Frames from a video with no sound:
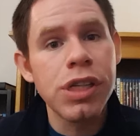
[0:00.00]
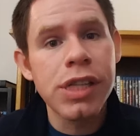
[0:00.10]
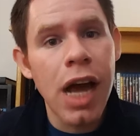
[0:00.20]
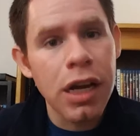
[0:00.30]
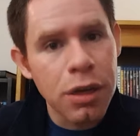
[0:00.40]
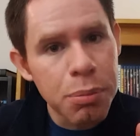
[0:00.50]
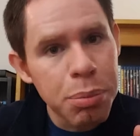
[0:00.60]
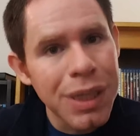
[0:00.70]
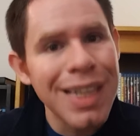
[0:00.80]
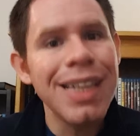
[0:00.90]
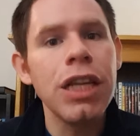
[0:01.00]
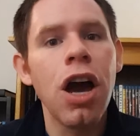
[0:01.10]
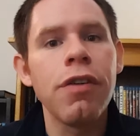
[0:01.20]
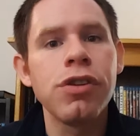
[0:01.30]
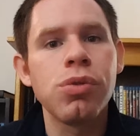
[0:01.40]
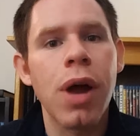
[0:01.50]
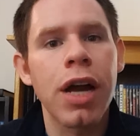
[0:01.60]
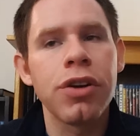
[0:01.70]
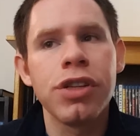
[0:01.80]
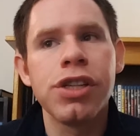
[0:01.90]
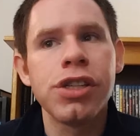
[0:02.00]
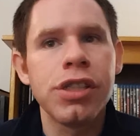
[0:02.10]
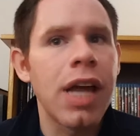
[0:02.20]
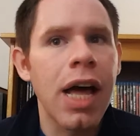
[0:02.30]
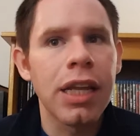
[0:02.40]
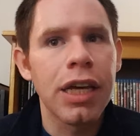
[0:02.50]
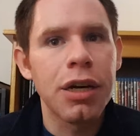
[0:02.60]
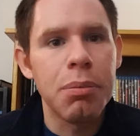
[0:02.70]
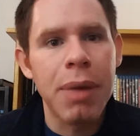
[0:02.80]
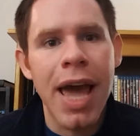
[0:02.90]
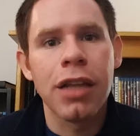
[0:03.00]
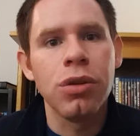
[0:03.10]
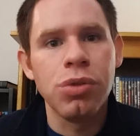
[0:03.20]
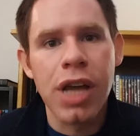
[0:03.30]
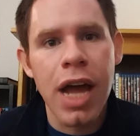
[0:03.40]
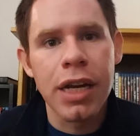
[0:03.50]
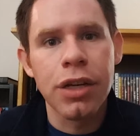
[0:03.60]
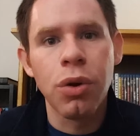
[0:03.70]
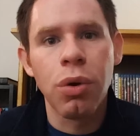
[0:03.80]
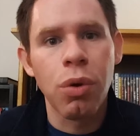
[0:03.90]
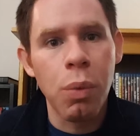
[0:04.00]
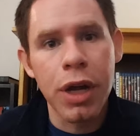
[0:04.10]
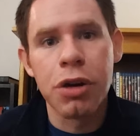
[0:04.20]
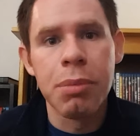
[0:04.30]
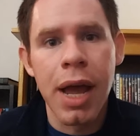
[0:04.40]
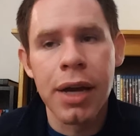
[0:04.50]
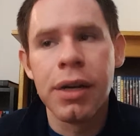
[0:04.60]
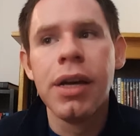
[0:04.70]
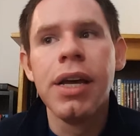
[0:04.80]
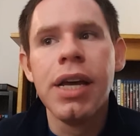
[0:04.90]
he's not completely off his rocker. This is not like a Bad Lieutenant or a Wicker Man.